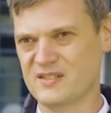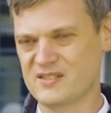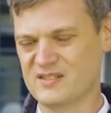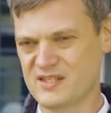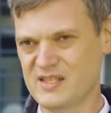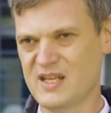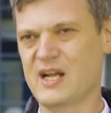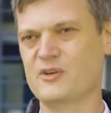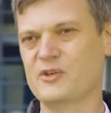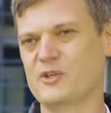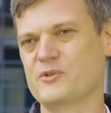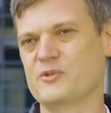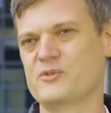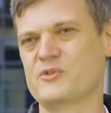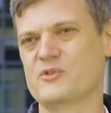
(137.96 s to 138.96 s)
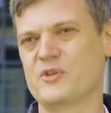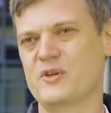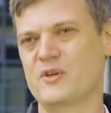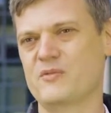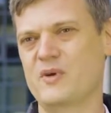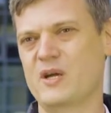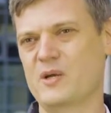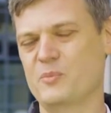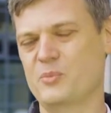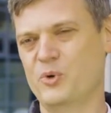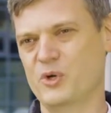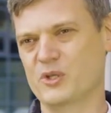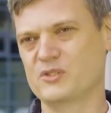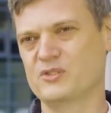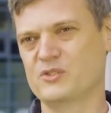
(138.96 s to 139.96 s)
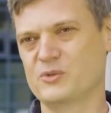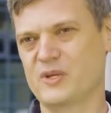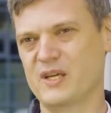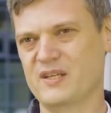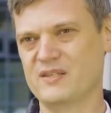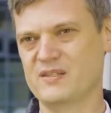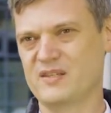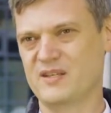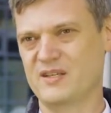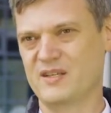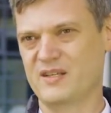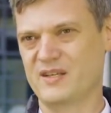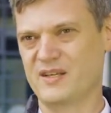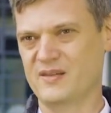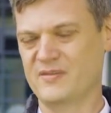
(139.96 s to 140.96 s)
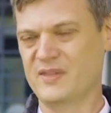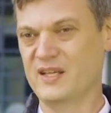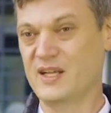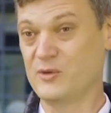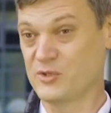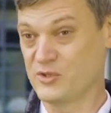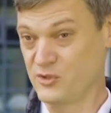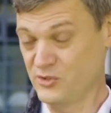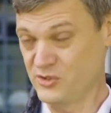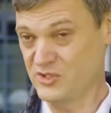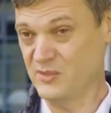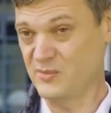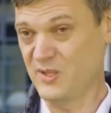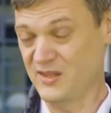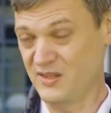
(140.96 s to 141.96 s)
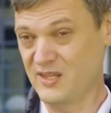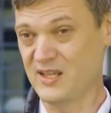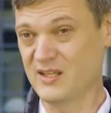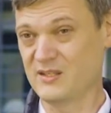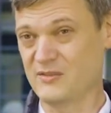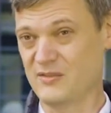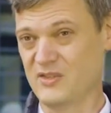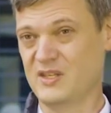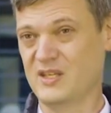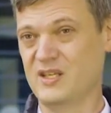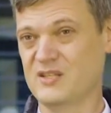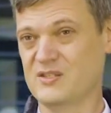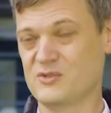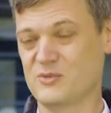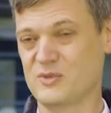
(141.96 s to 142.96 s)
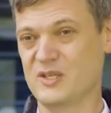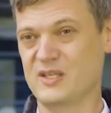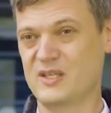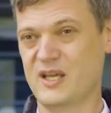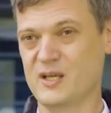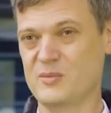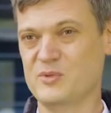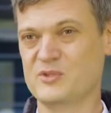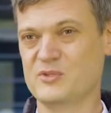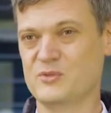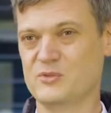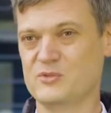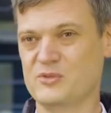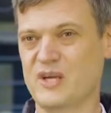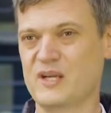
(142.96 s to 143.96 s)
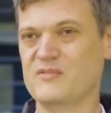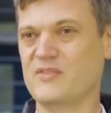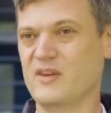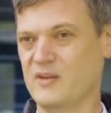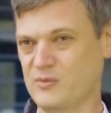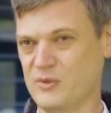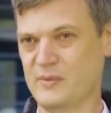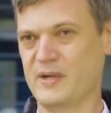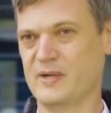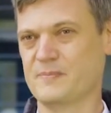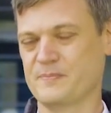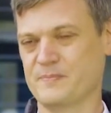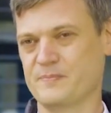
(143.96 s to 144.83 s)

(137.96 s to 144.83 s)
scenarios were important to get that our system at the end of the day is really able to drive everywhere.